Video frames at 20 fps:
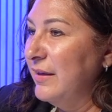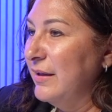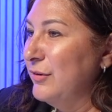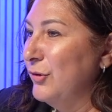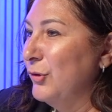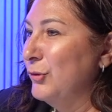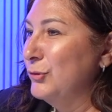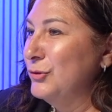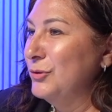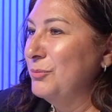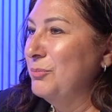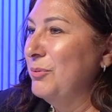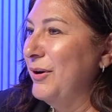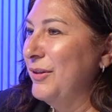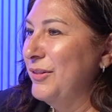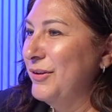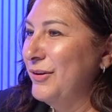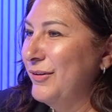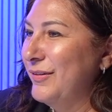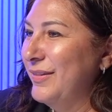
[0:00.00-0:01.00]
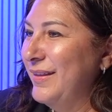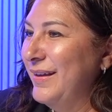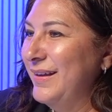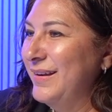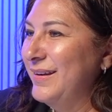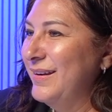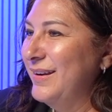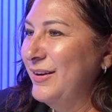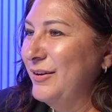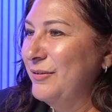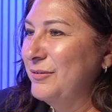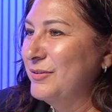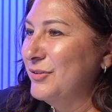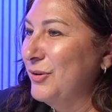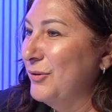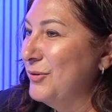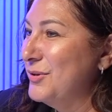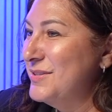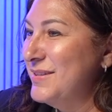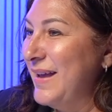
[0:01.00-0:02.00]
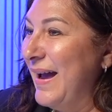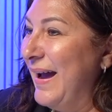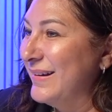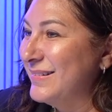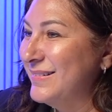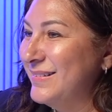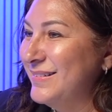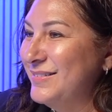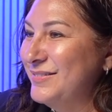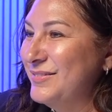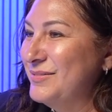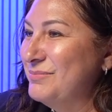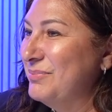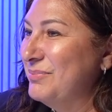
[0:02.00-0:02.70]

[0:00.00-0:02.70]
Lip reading: I had an older brother that, was always active and